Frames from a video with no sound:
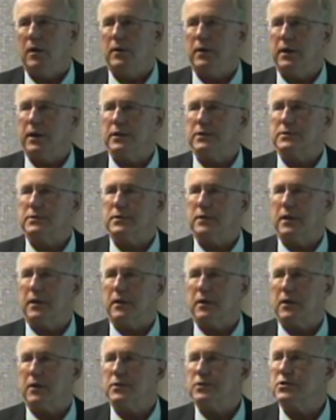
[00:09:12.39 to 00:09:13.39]
it's
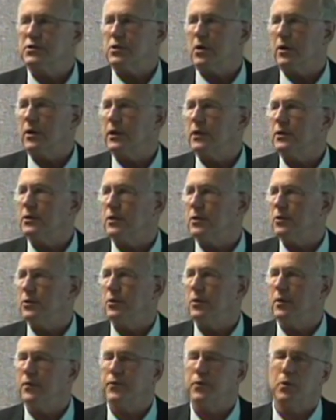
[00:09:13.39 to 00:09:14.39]
concerning to
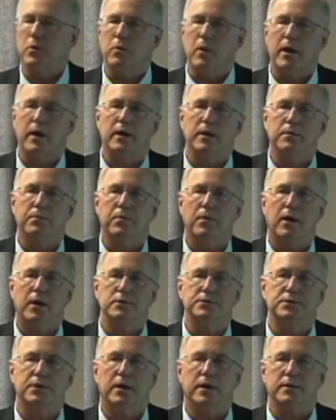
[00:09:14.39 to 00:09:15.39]
you if you're running a
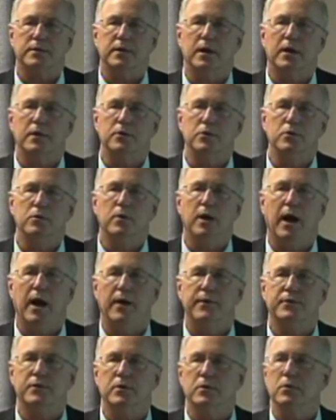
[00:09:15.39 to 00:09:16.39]
project that you
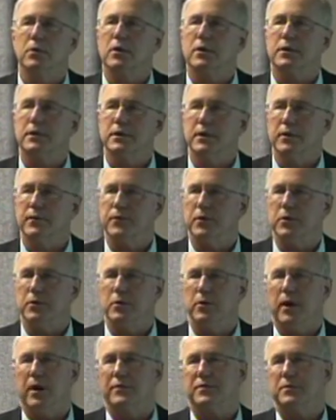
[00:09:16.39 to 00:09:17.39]
have to look different,
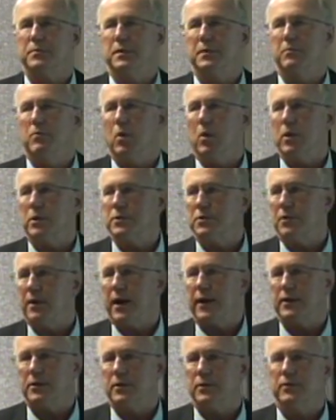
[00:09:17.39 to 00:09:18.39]
you have to be more
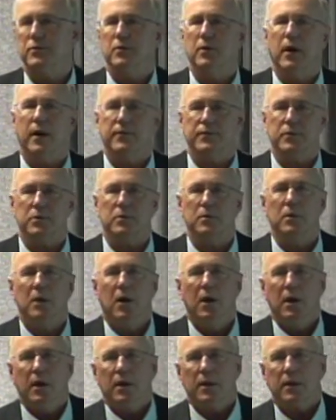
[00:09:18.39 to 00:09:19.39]
attractive, you have to
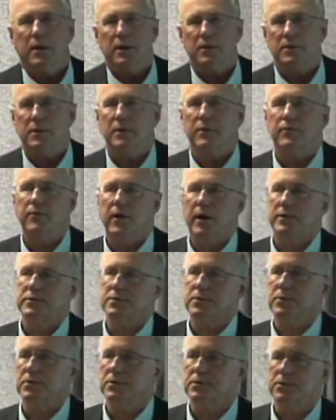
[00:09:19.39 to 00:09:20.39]
get the
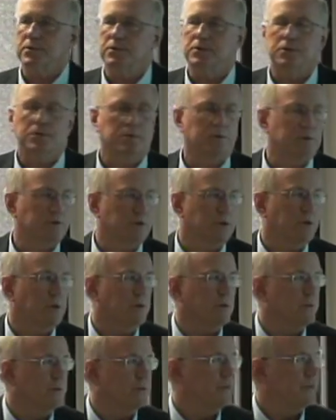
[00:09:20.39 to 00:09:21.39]
investors to choose
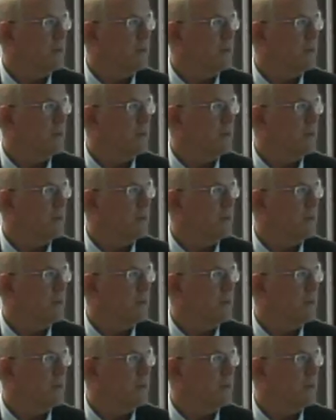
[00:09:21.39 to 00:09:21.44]
you.